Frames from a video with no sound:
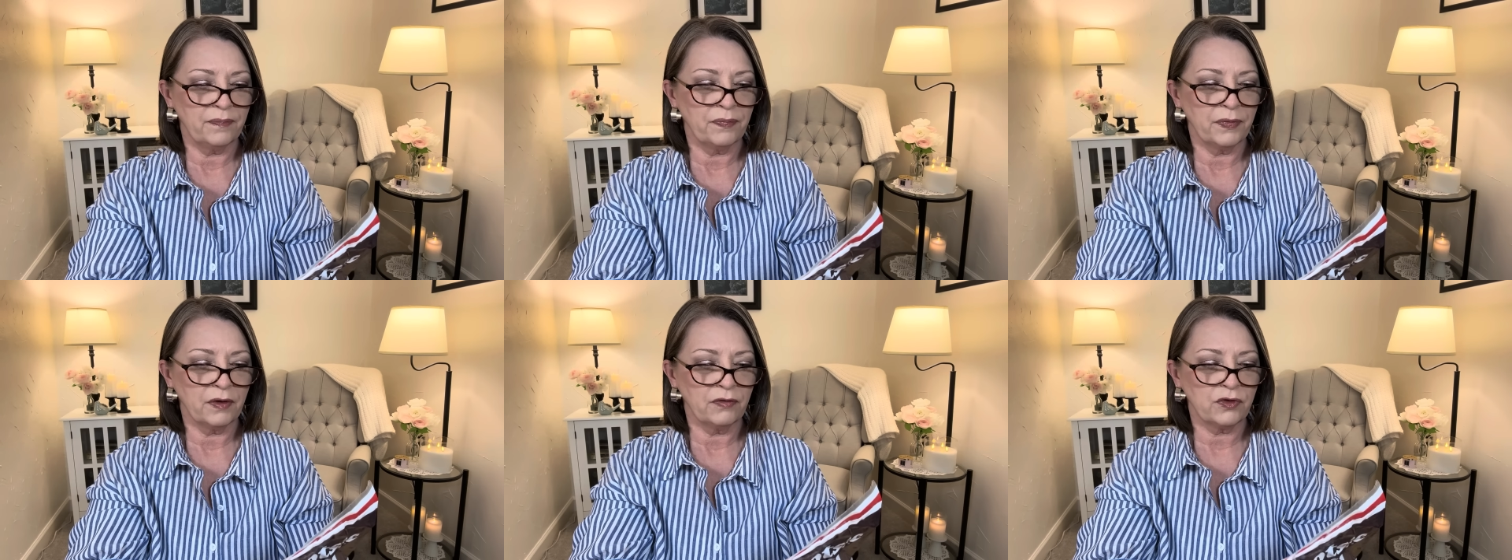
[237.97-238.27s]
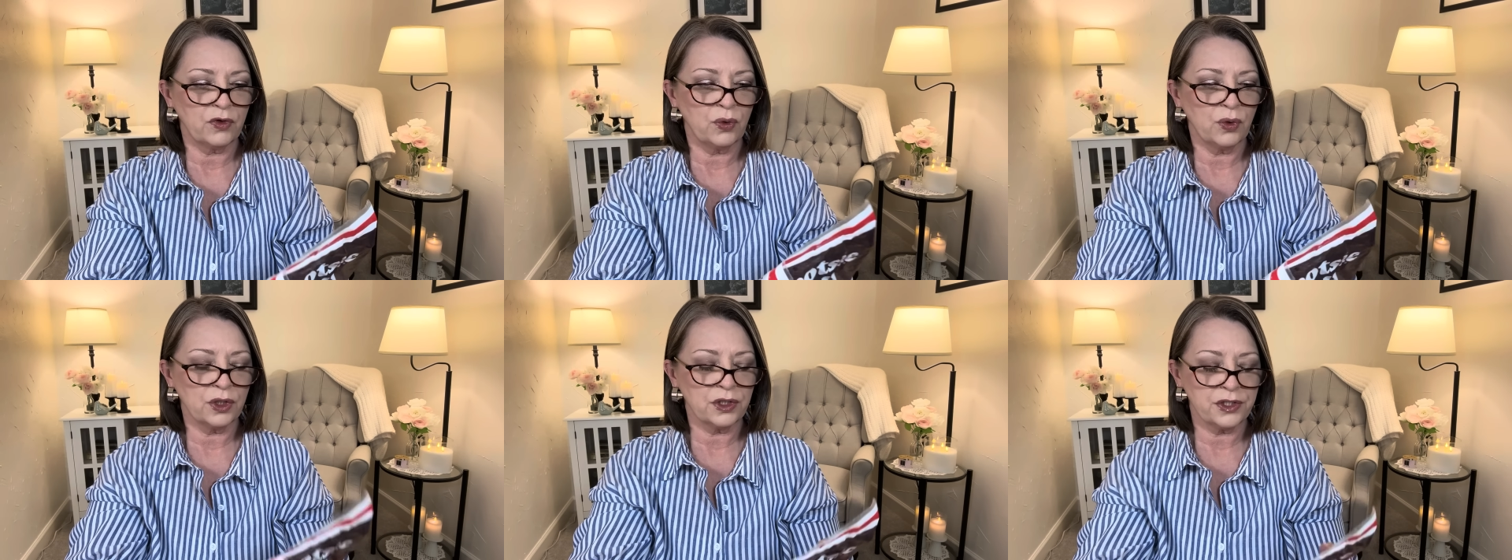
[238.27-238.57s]
Of
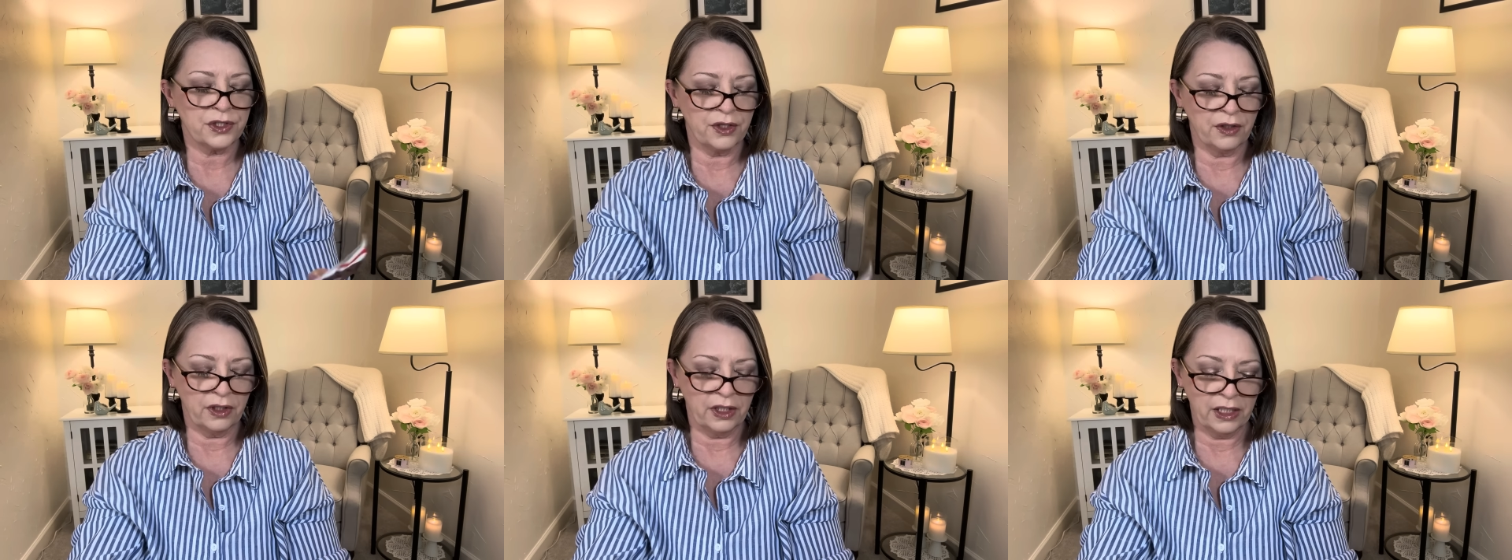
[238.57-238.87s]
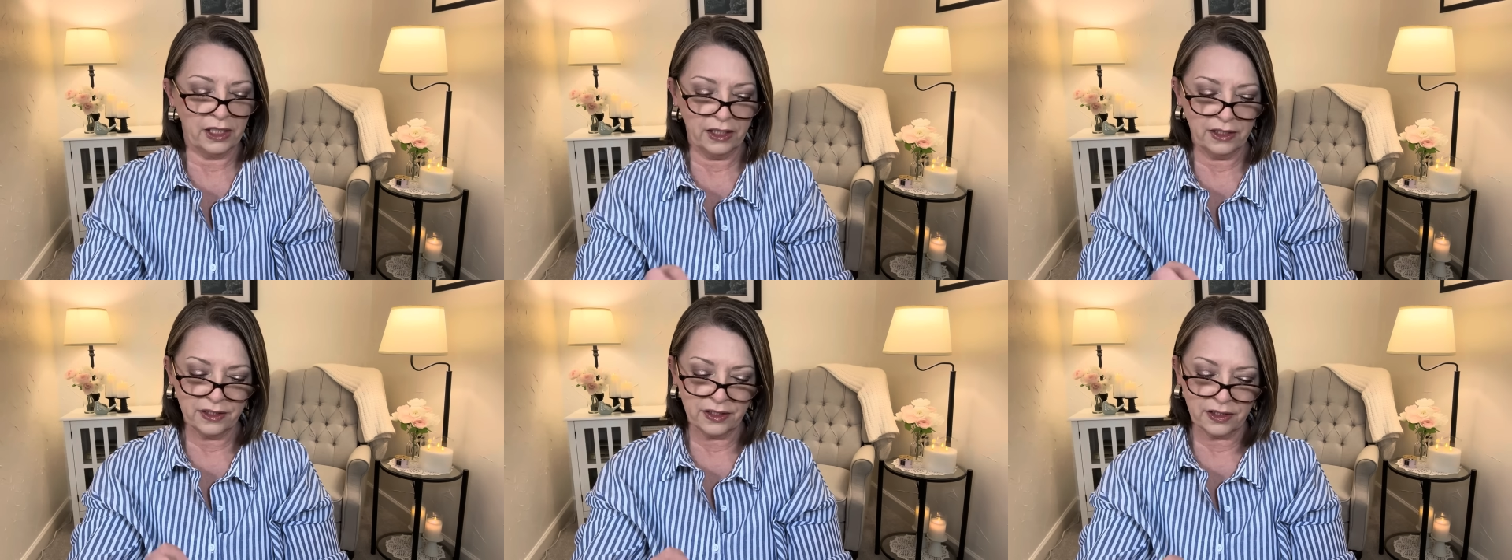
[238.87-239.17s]
course
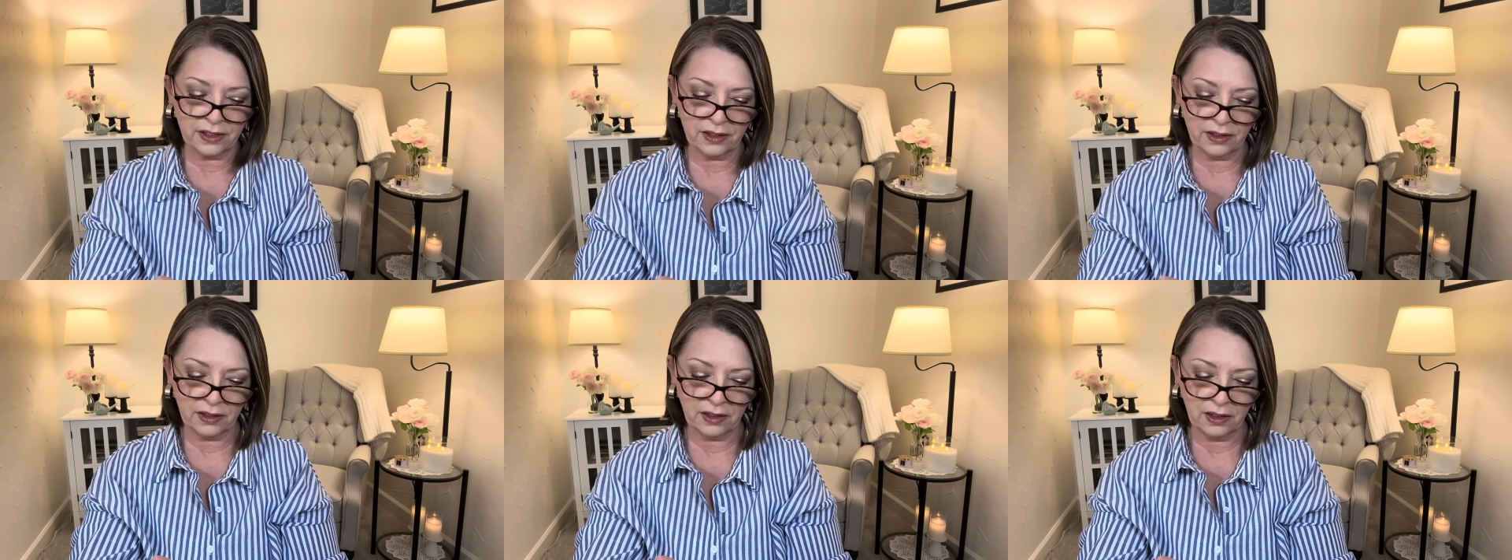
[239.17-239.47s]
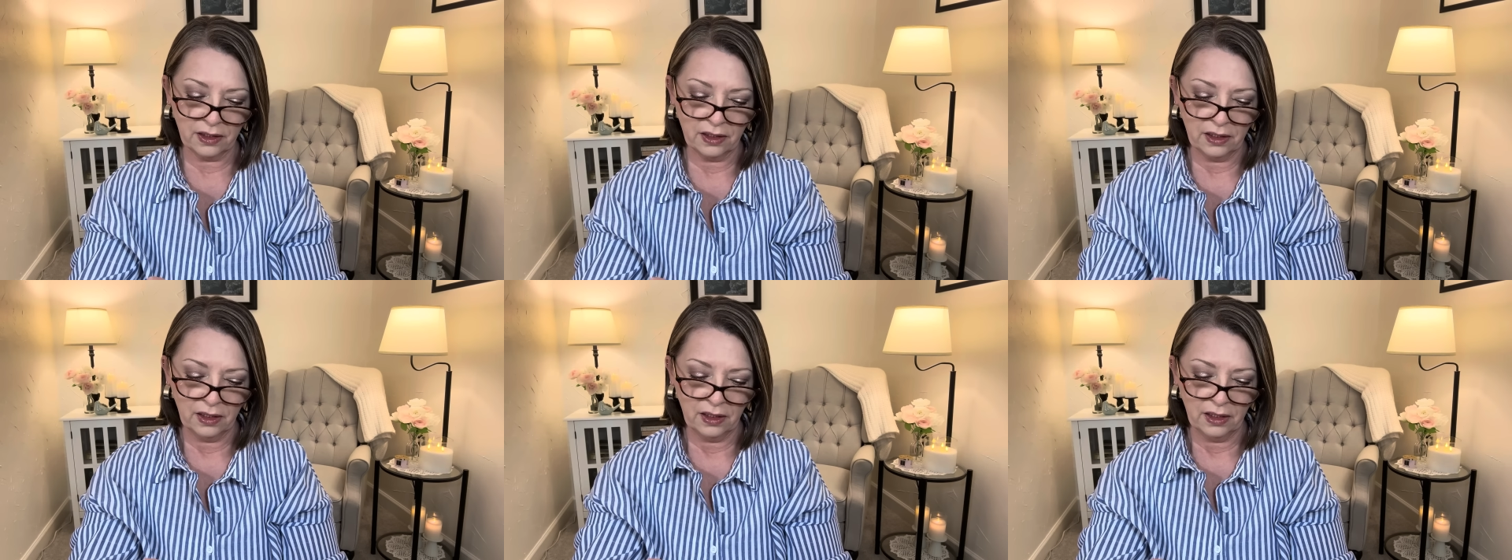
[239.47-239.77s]
there is.
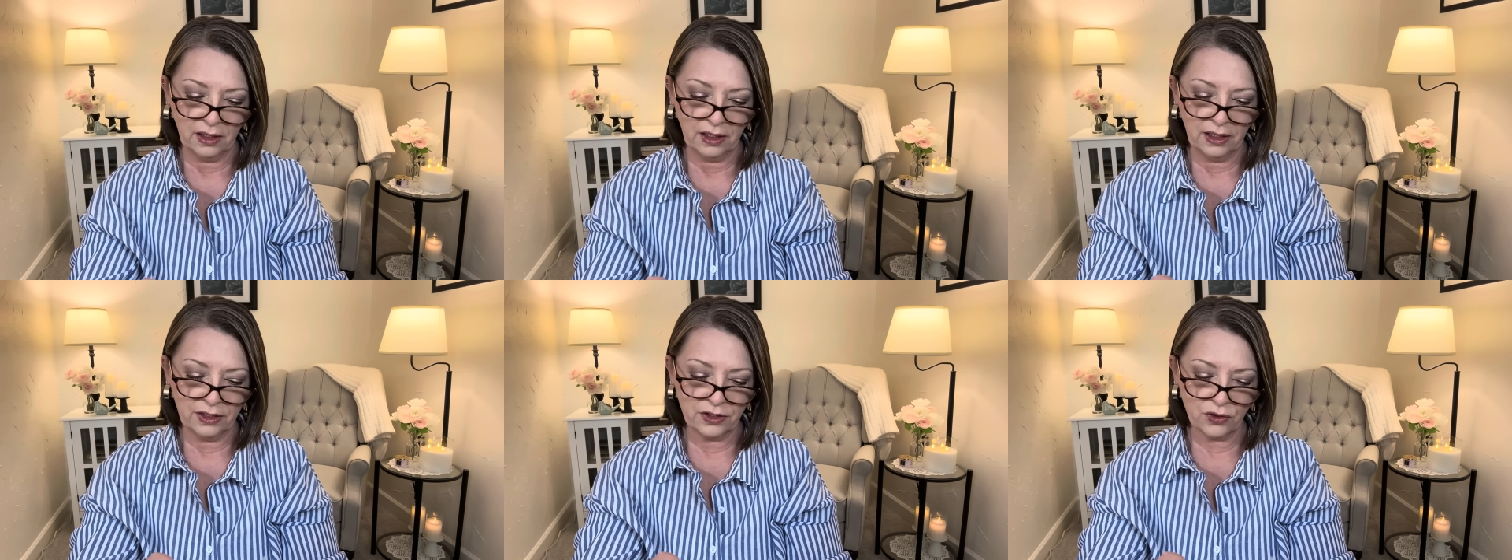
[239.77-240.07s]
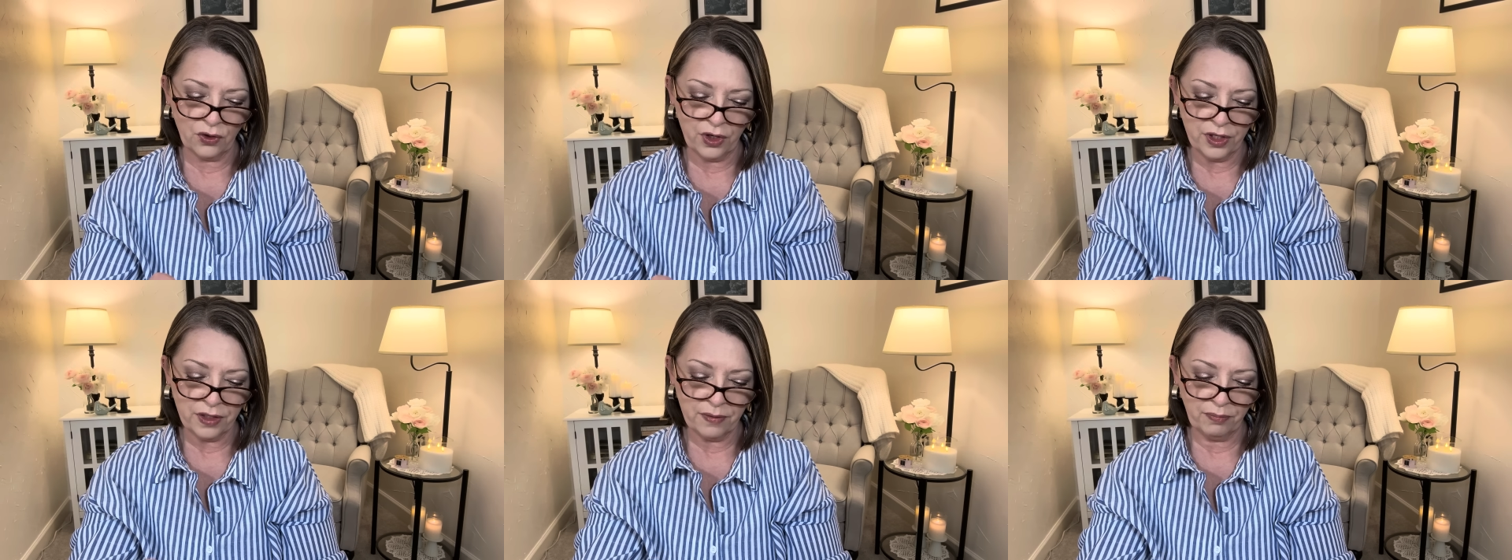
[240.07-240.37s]
It's
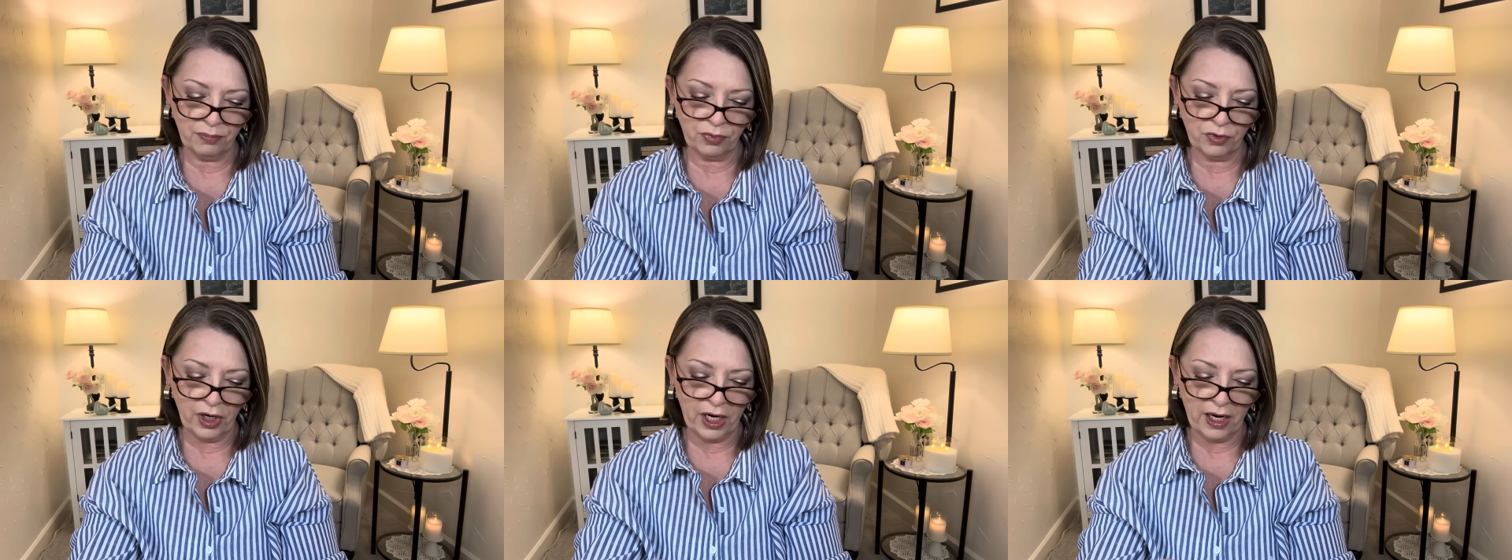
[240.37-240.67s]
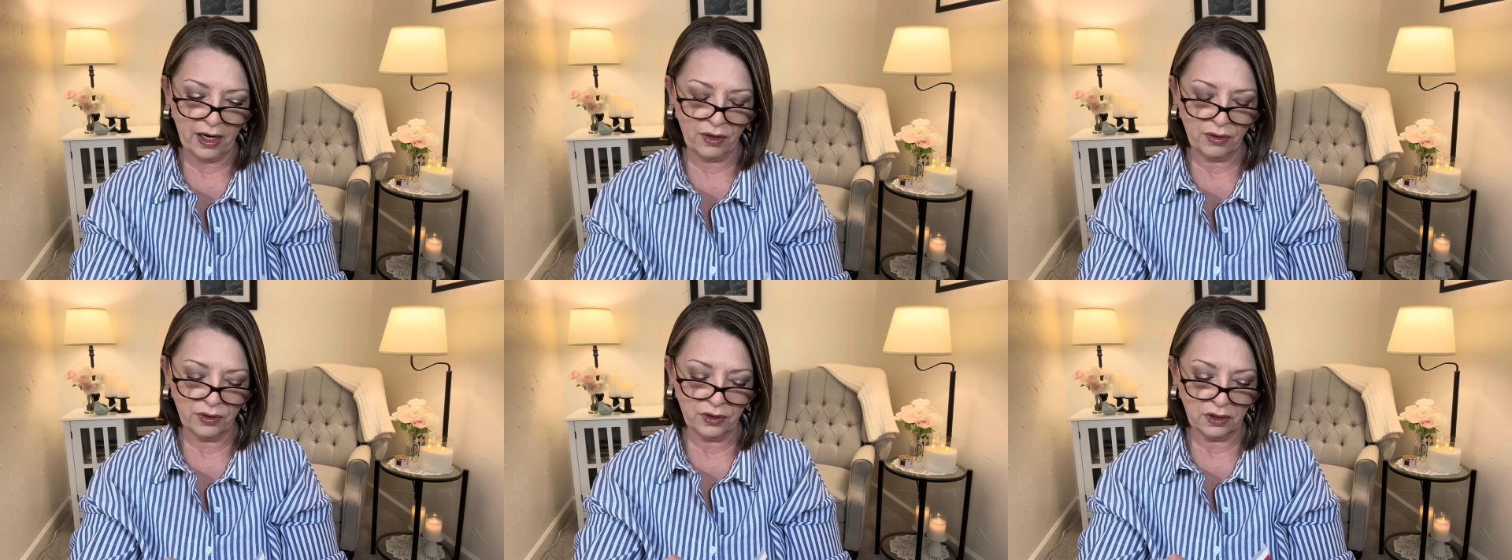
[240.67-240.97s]
on the
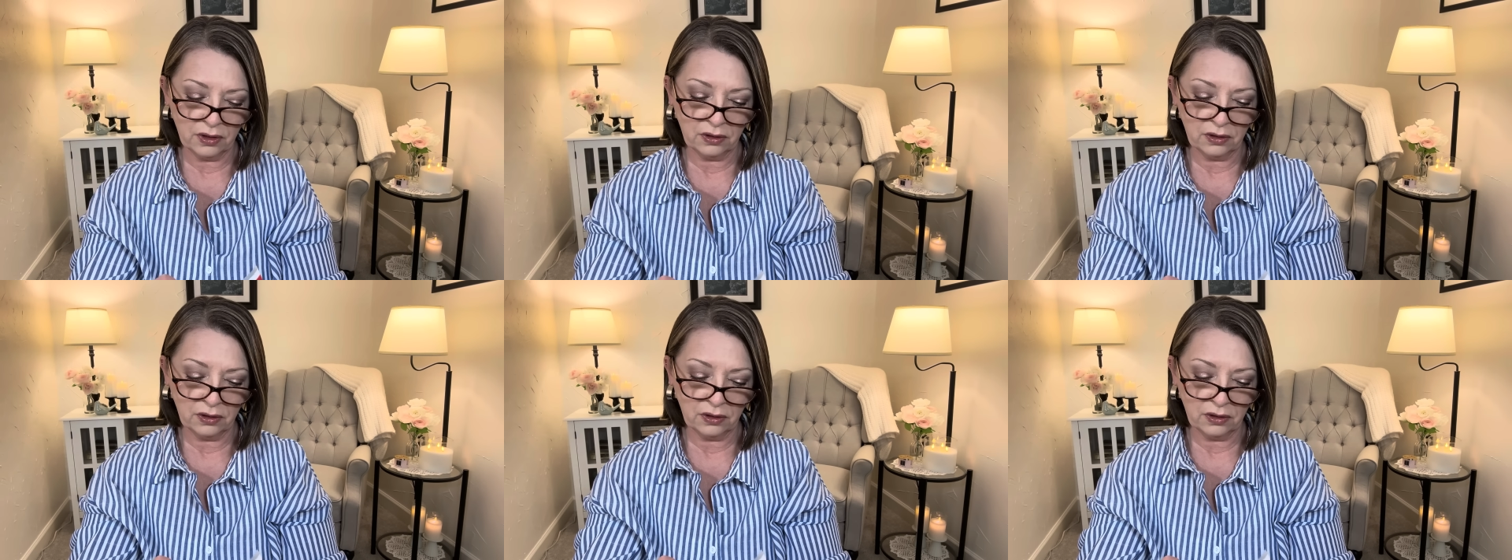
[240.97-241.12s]
brown.